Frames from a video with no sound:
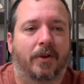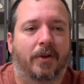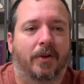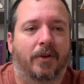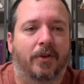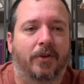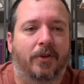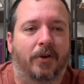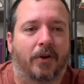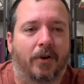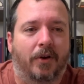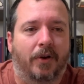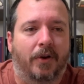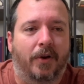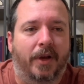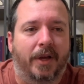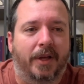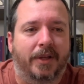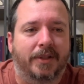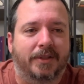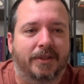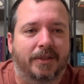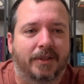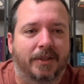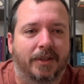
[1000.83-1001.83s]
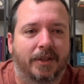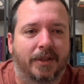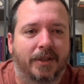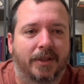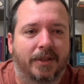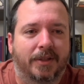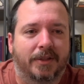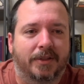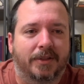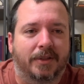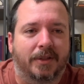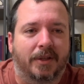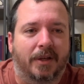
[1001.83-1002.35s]
the RS
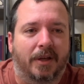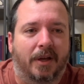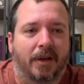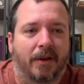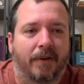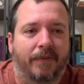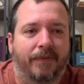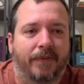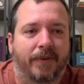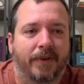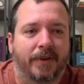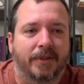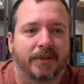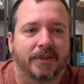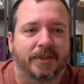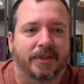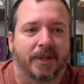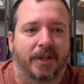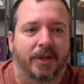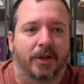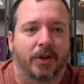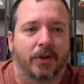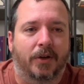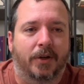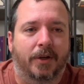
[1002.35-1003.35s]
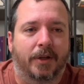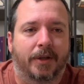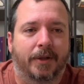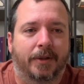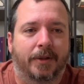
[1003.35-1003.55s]
is off-centered.